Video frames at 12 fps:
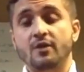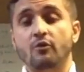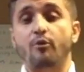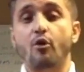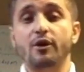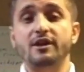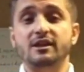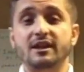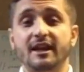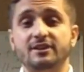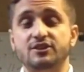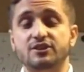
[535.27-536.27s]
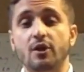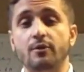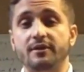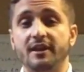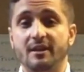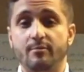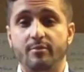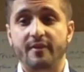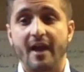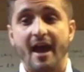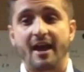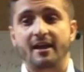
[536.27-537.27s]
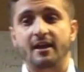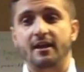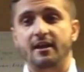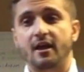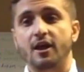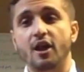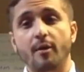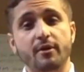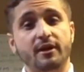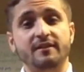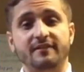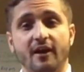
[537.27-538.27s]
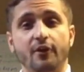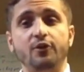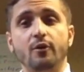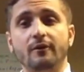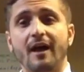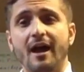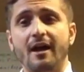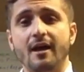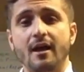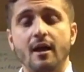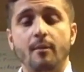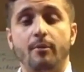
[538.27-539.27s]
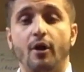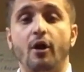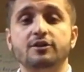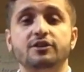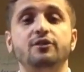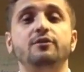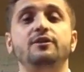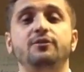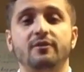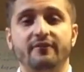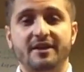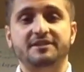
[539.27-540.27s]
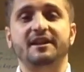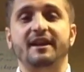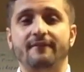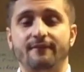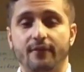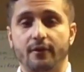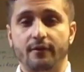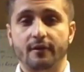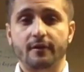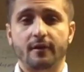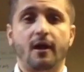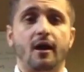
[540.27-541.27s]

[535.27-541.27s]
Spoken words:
Reporting can get so deep that a number can tell you a lot, but also you need to investigate further.